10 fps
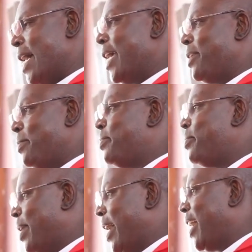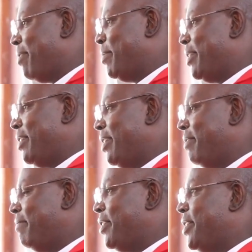I know I have been
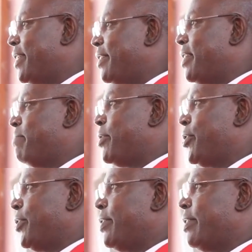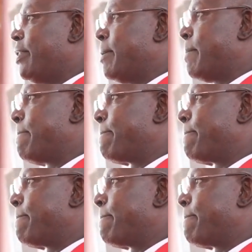in various celebrations.